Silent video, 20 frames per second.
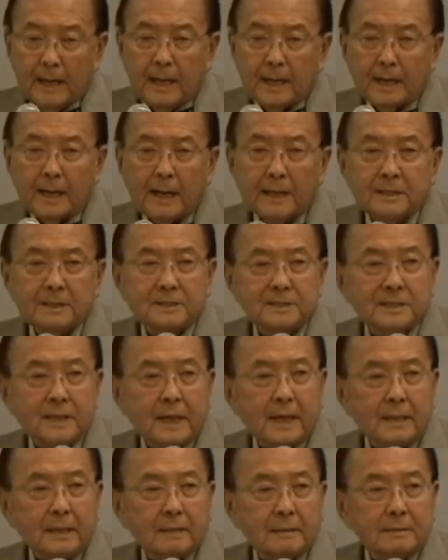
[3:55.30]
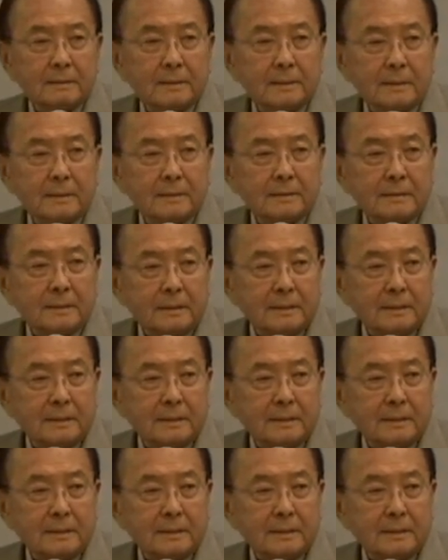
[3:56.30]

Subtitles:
and I decided that